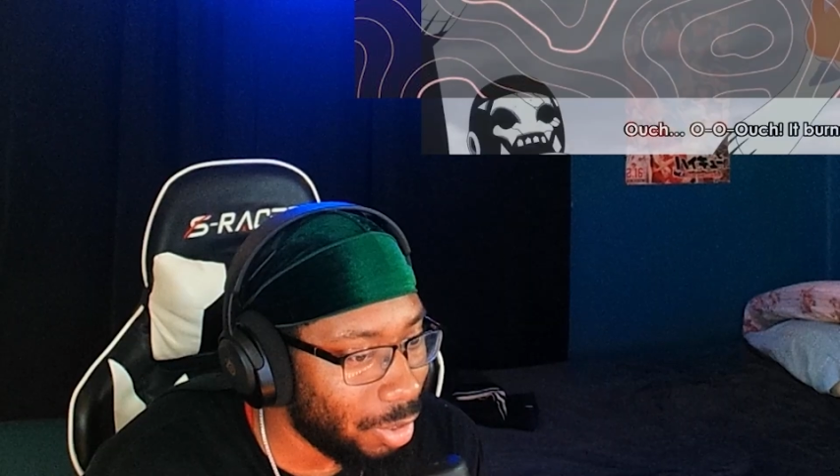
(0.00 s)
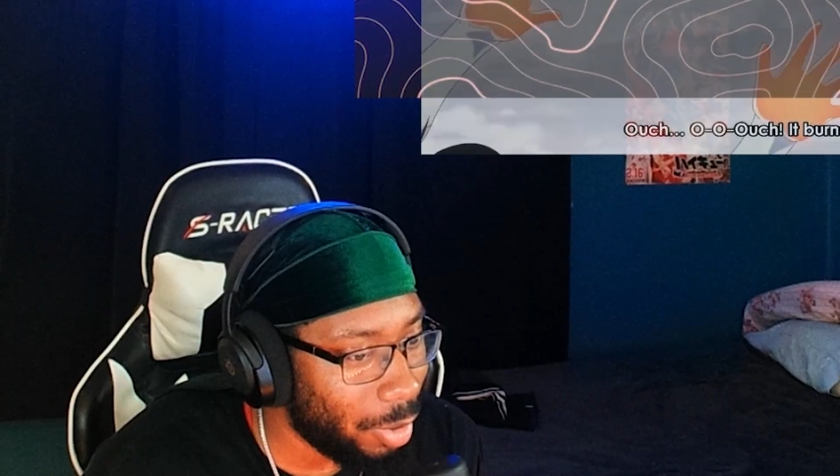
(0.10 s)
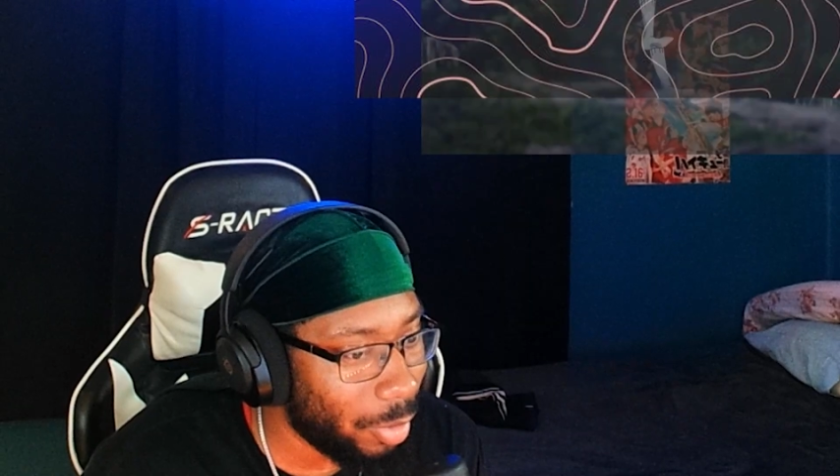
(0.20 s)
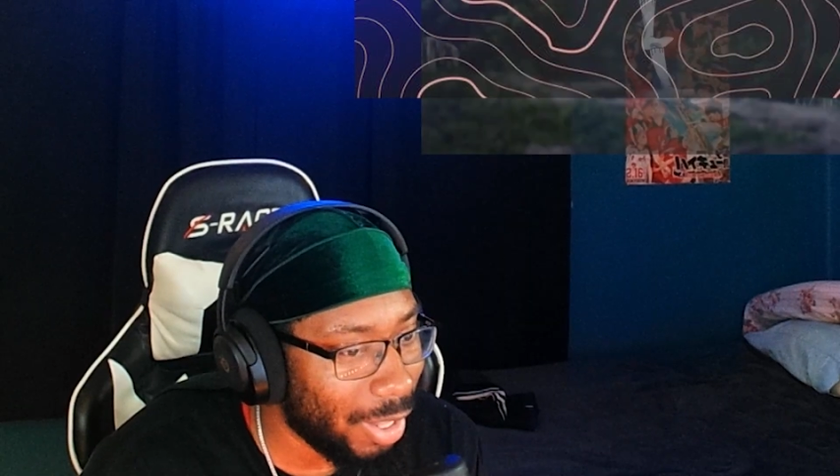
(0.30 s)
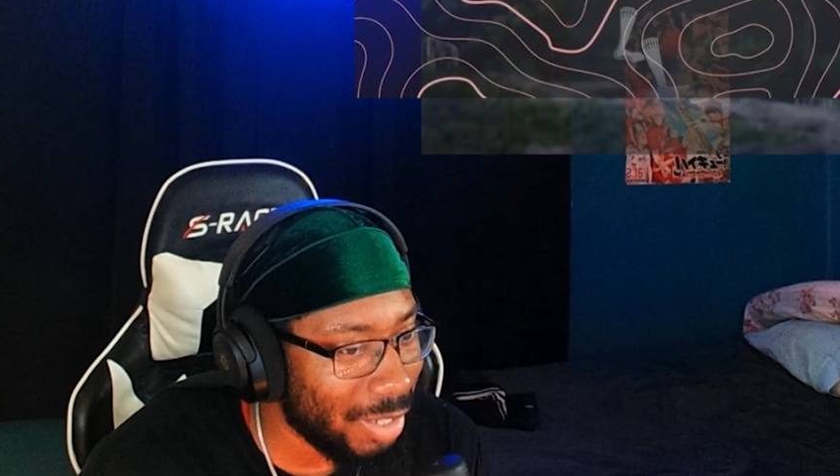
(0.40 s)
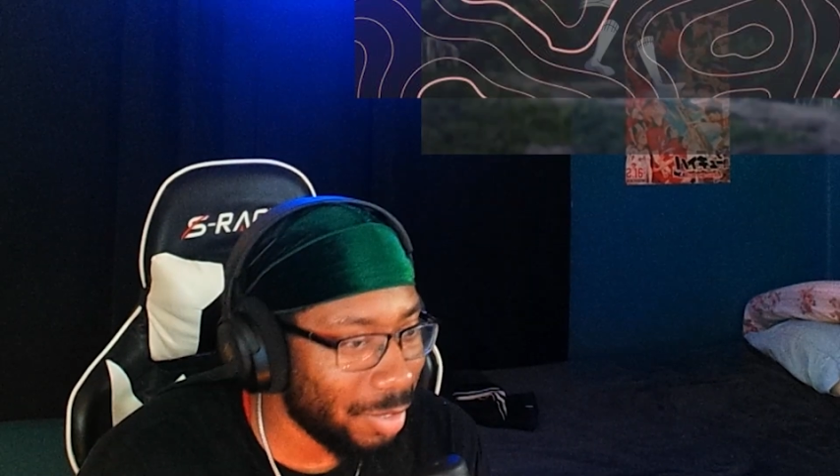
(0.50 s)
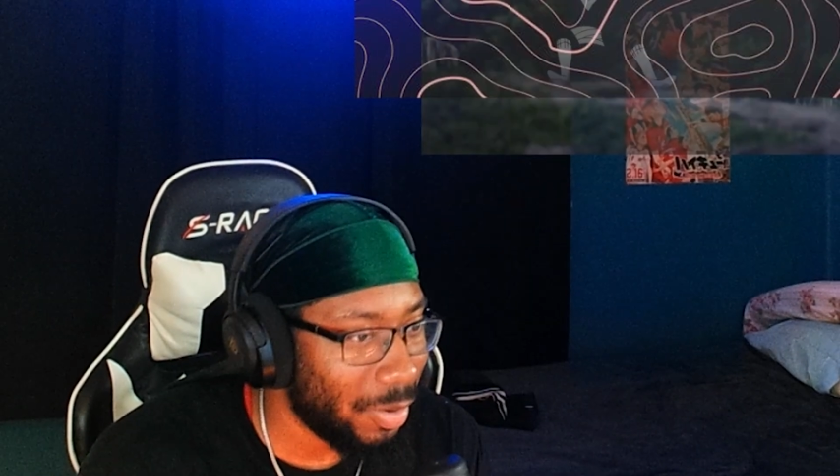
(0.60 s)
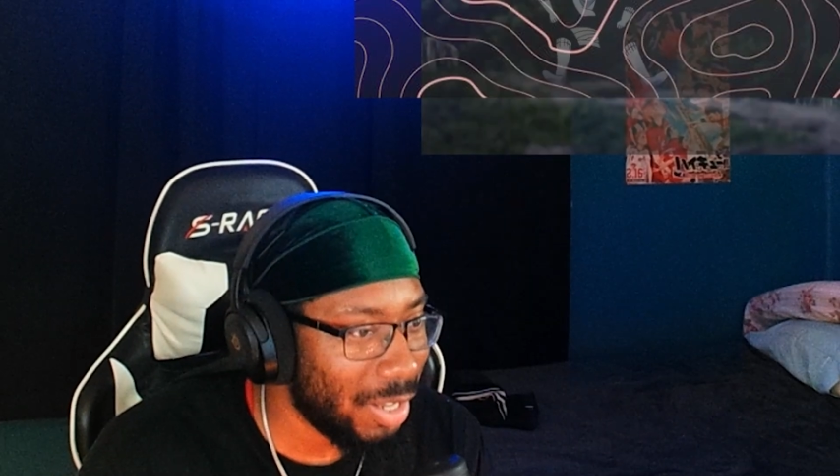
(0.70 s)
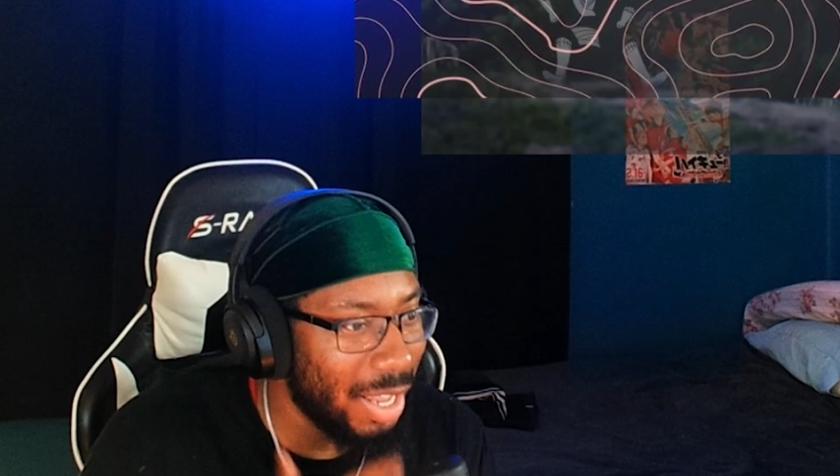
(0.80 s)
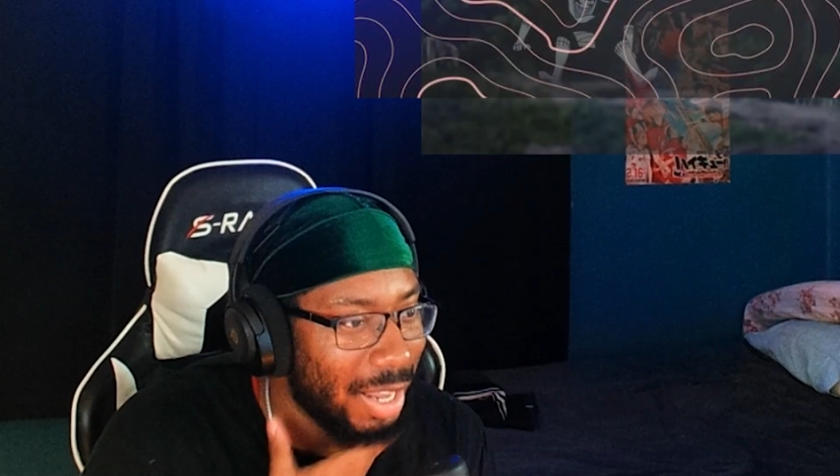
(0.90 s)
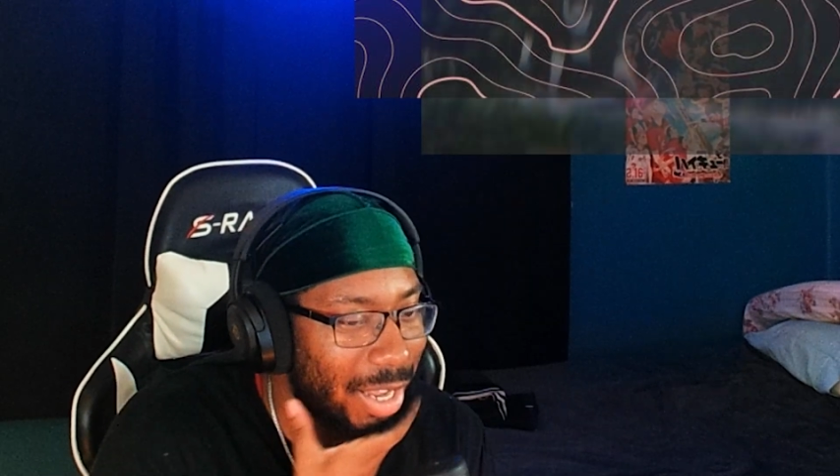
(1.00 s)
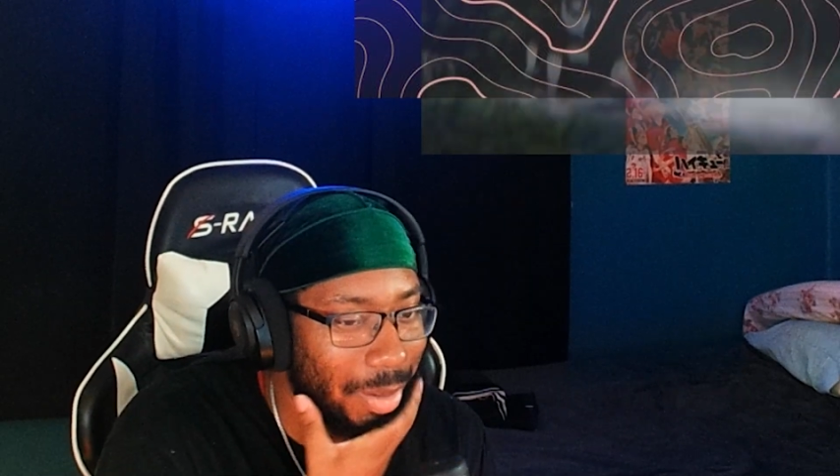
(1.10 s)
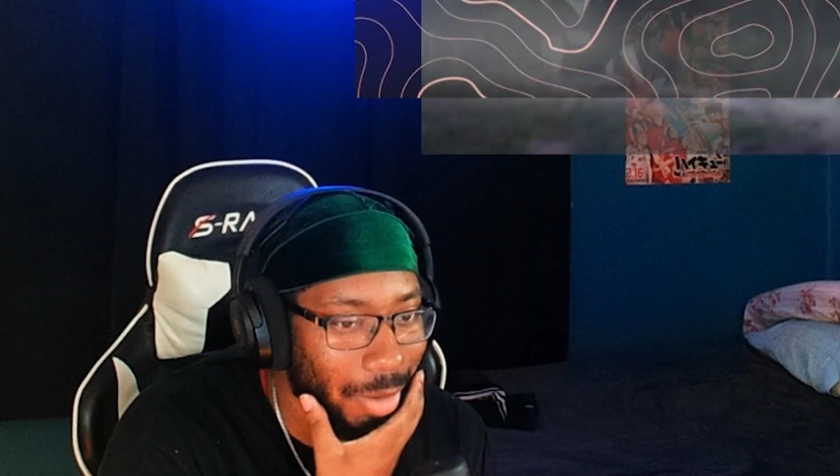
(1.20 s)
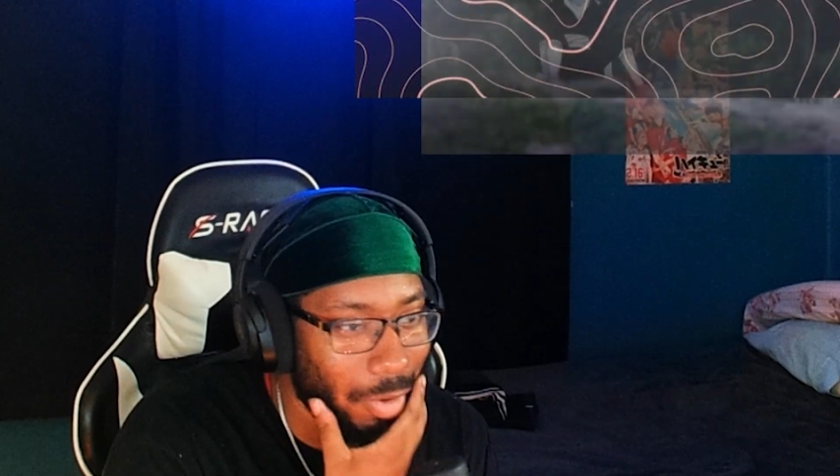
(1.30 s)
Okay, so it like